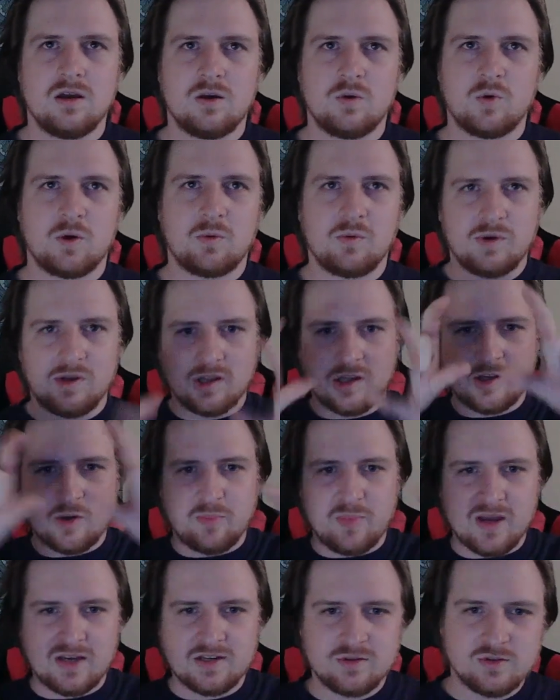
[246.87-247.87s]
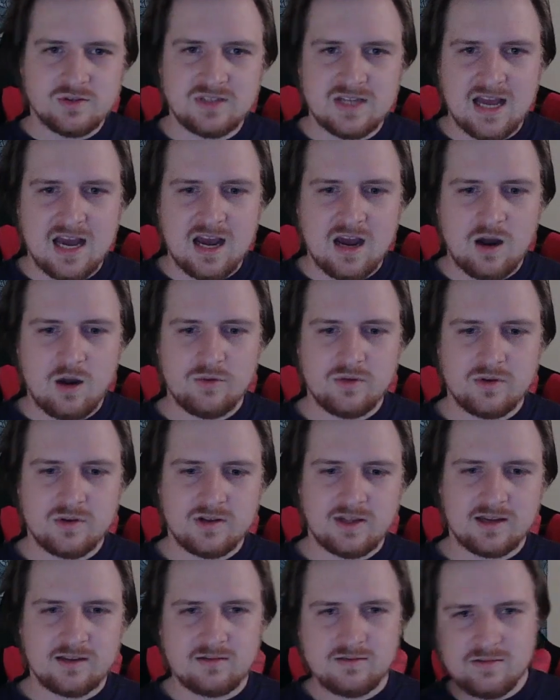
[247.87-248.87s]
where when you look at pixels now,
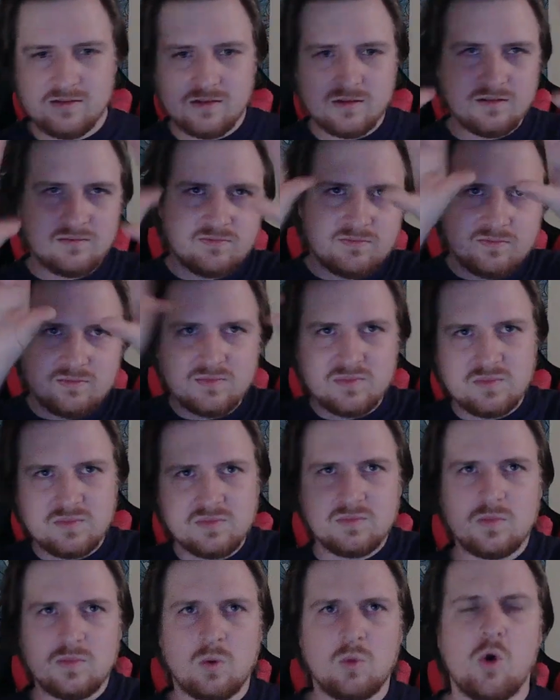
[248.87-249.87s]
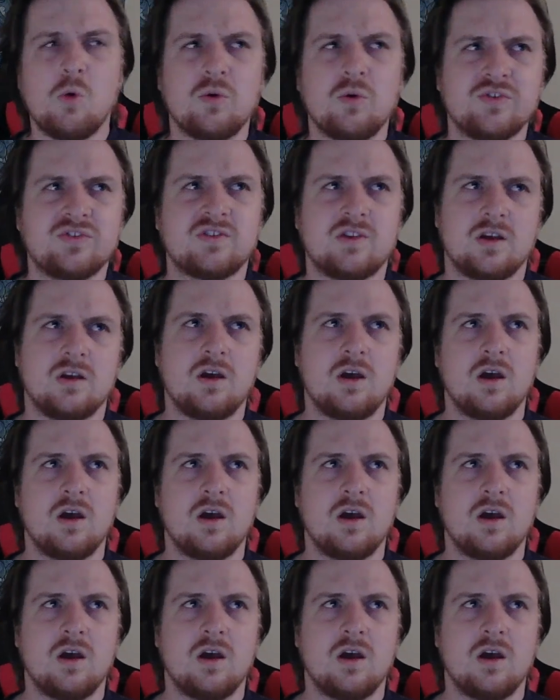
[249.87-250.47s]
they're almost...